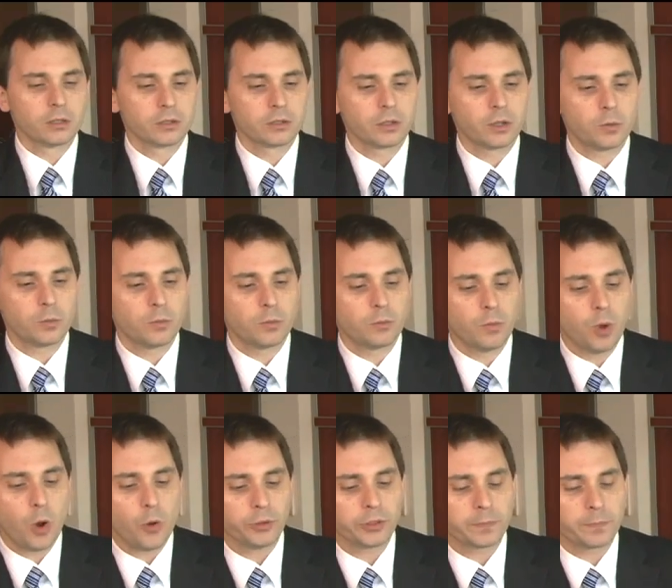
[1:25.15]
So
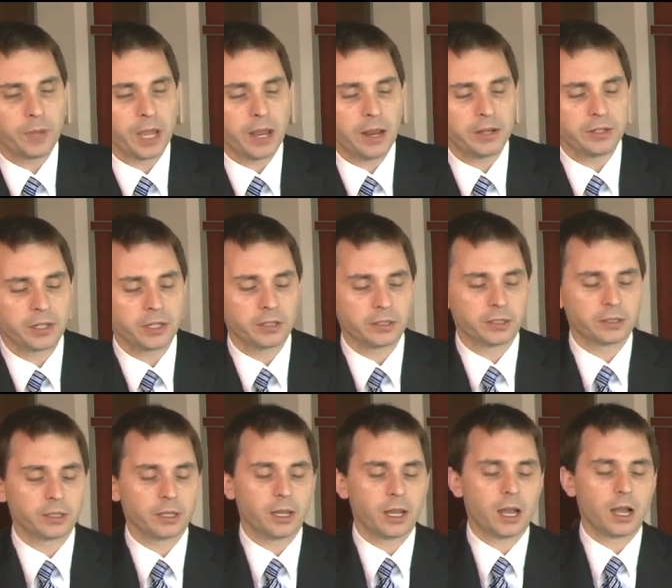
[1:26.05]
most
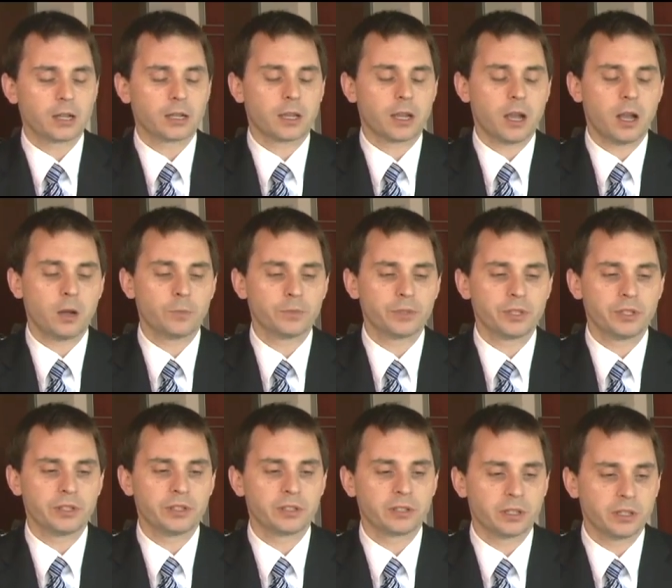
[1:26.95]
patients uh, come
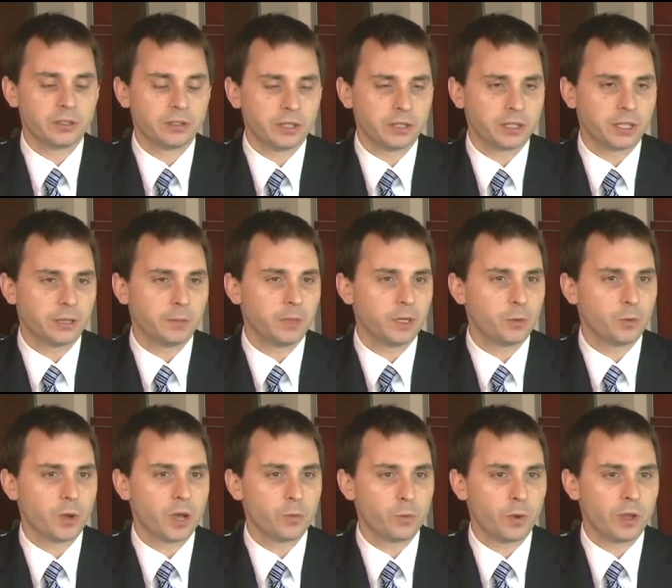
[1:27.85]
to, to see me
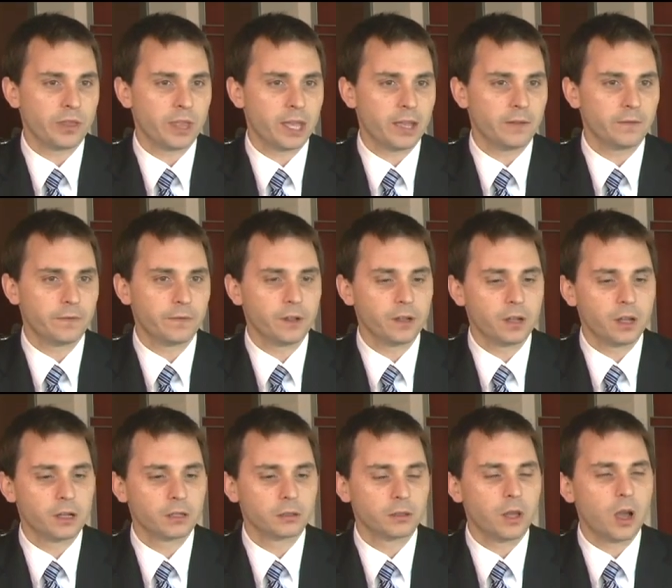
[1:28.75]
when, when they have
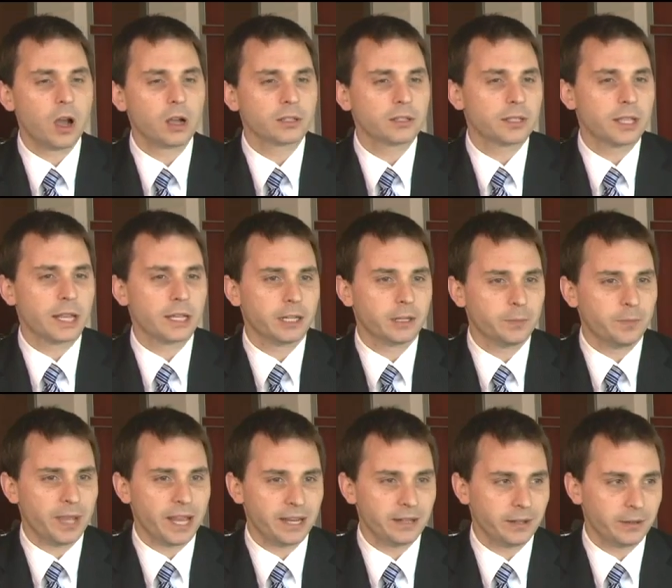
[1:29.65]
long-standing
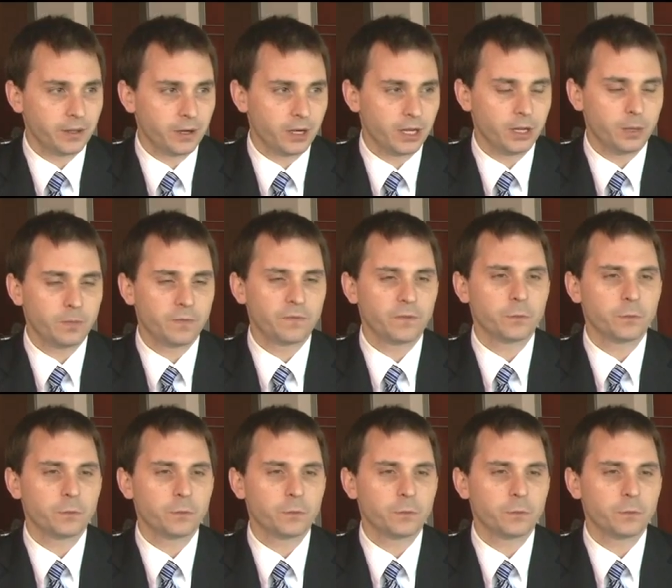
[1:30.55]
pain in their hip.